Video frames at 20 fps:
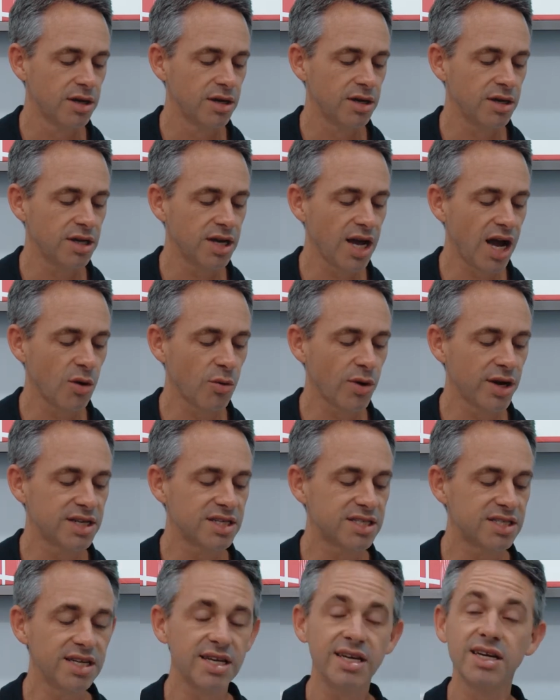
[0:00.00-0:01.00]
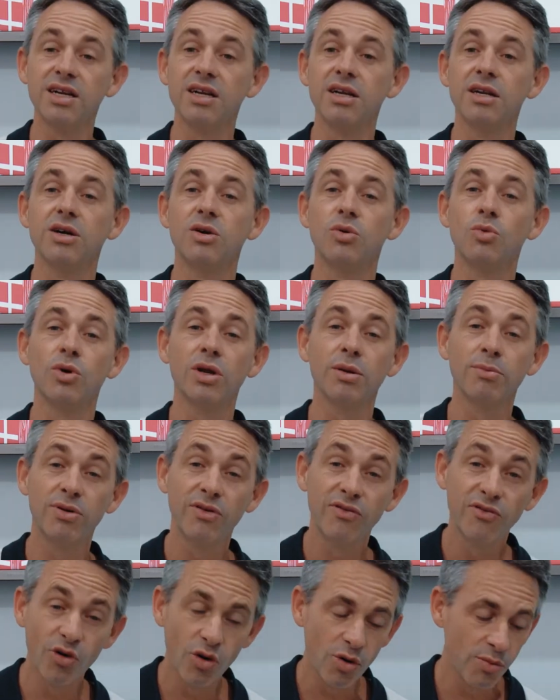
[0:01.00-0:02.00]
Yahweh's zeal will
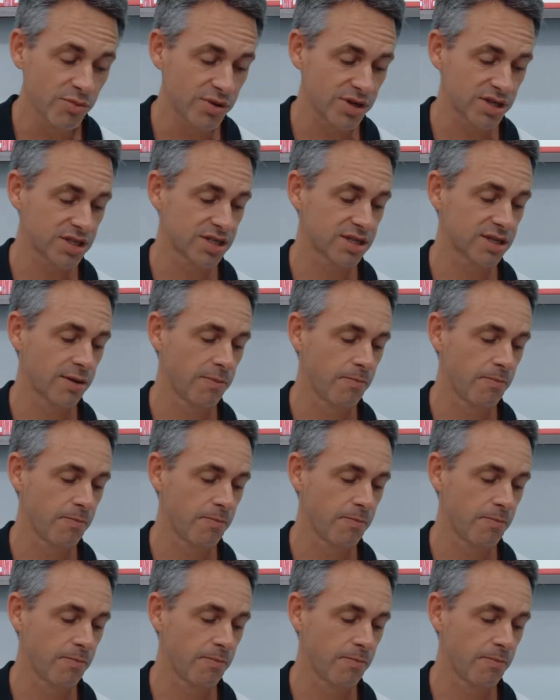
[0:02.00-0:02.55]
perform this.